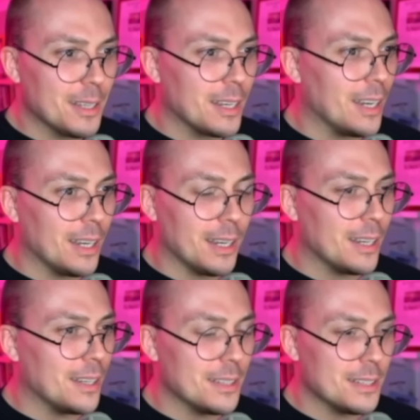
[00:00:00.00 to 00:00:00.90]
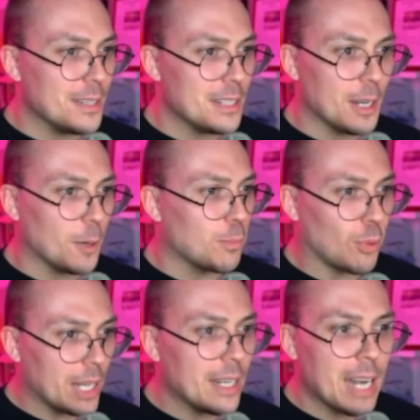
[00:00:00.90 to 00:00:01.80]
you know,
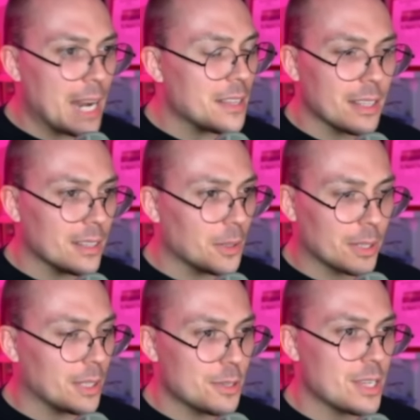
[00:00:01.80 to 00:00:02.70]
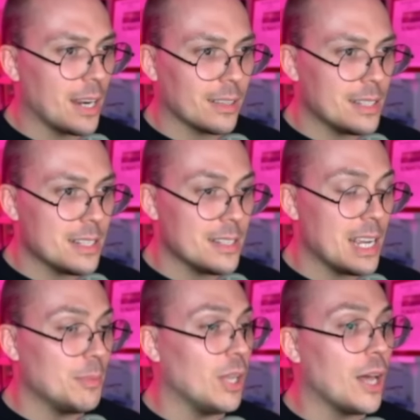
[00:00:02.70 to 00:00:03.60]
bringing anything lyrically or sonically to the
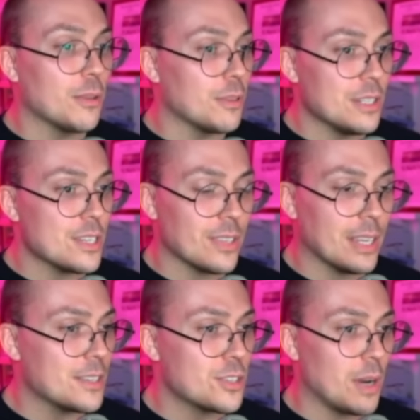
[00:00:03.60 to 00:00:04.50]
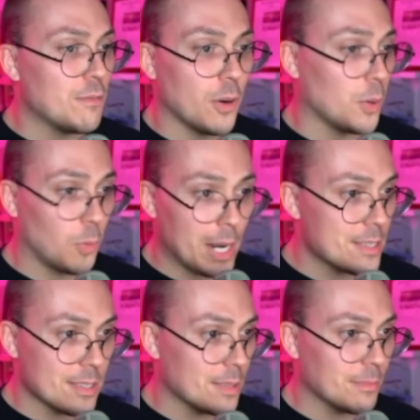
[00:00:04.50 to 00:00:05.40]
table other than just like straightforward
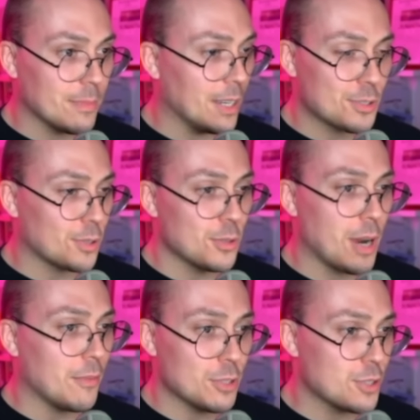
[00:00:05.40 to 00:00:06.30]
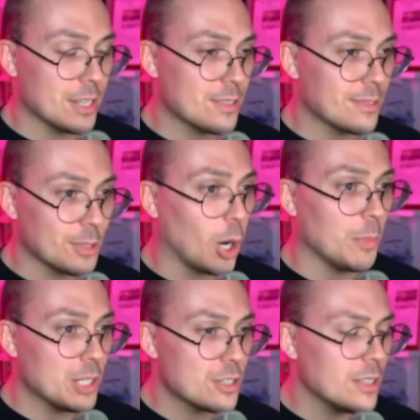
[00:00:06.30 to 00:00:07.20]
racism. Screwdriver's just
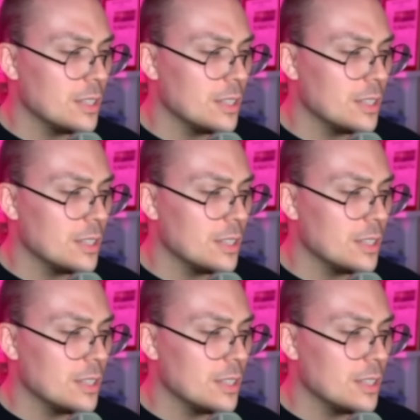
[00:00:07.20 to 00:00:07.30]
garbage.